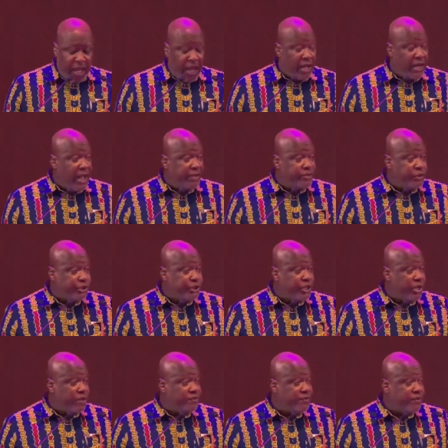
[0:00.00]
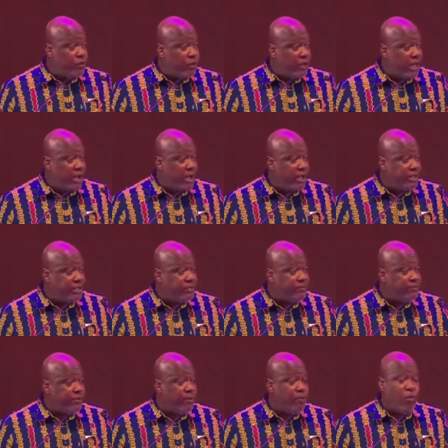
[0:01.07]
I'd like to share a few lines
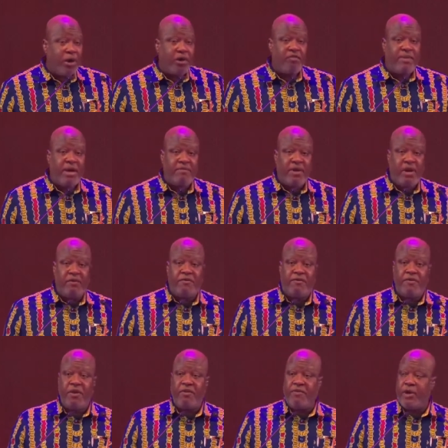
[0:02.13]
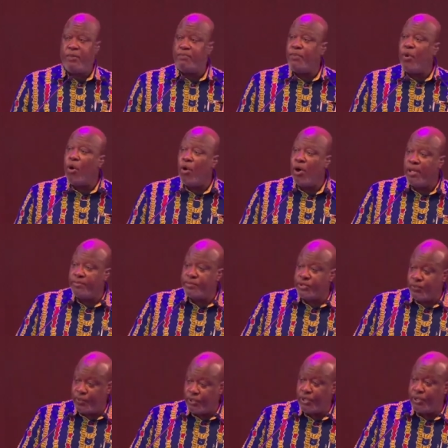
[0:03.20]
from one of my very favorite
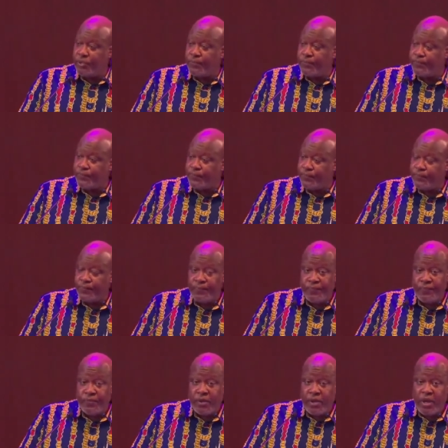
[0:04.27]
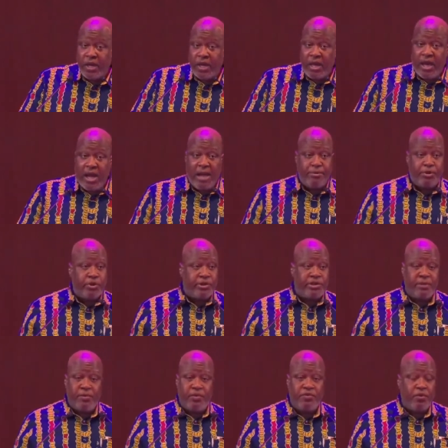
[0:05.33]
poems with you. I'm sure
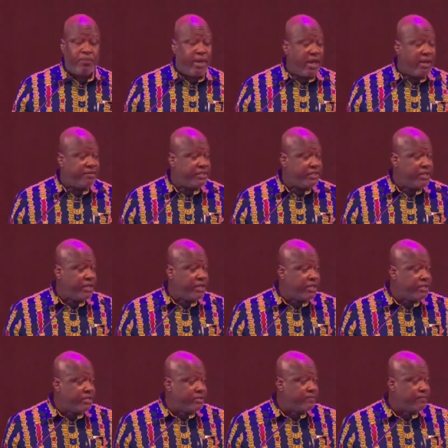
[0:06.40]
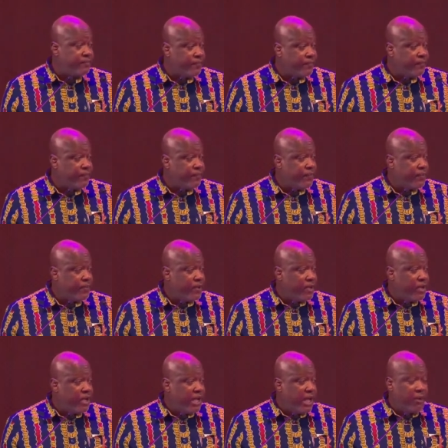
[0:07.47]
some of you may have seen it.
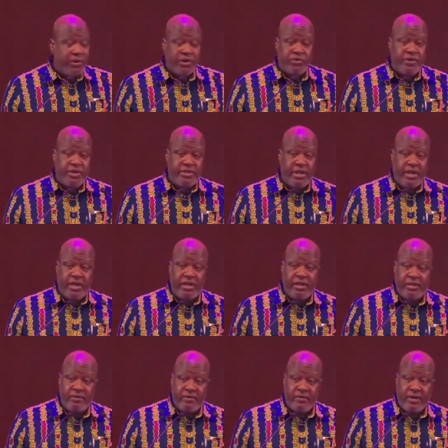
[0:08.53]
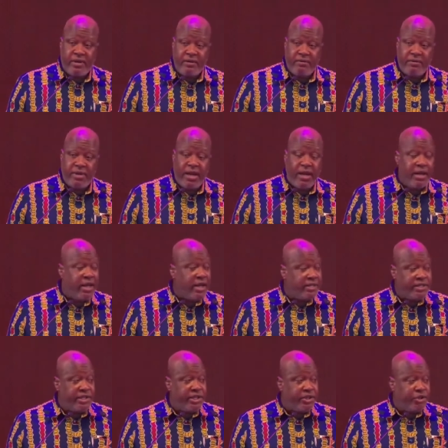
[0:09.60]
It was written in
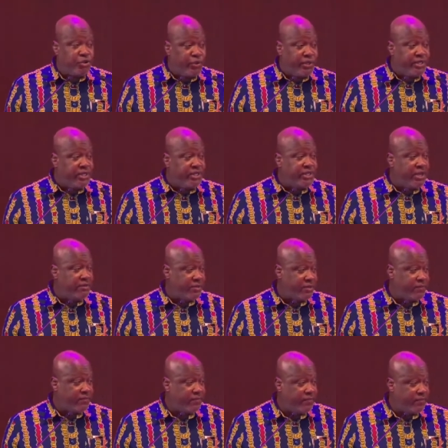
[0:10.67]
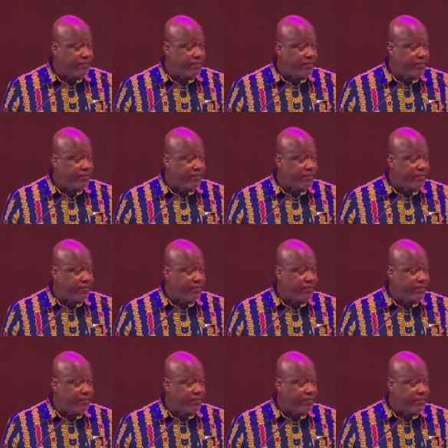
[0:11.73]
1927.